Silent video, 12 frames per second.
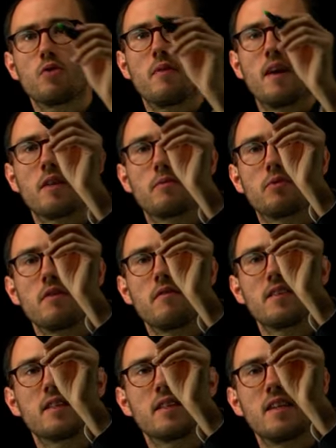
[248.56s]
we had
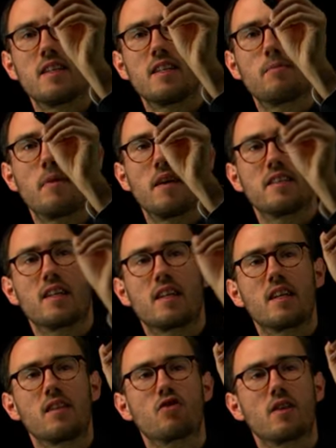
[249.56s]
previously, is
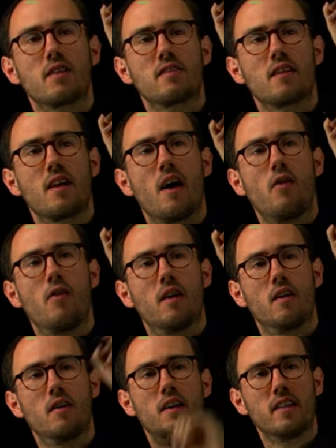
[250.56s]
basically just our
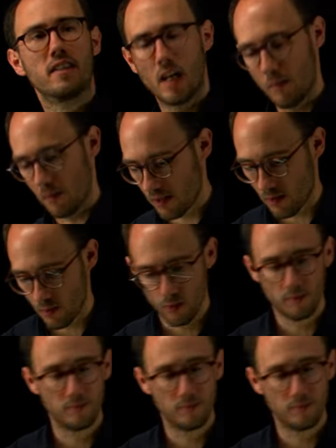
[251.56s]
W.